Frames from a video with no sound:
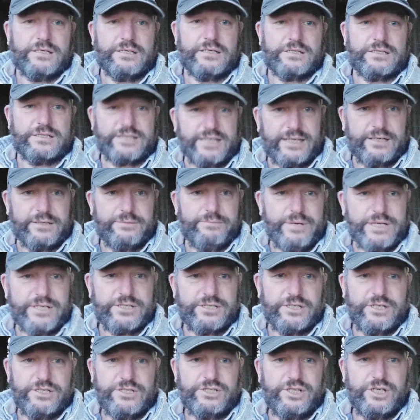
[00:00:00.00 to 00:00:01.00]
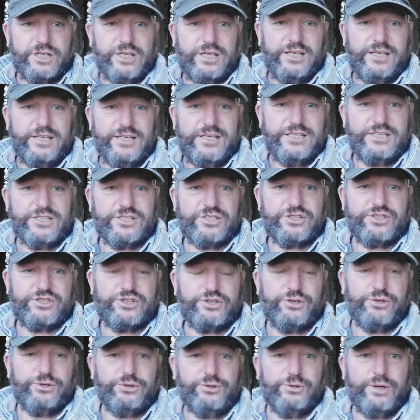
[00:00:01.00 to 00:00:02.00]
Second message is
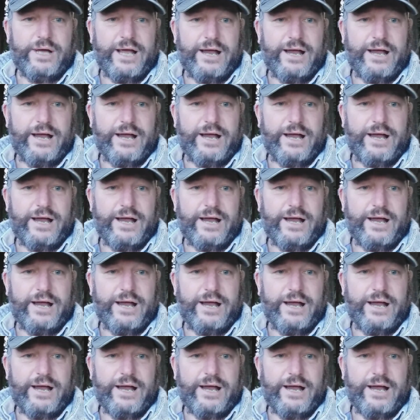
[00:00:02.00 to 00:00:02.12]
to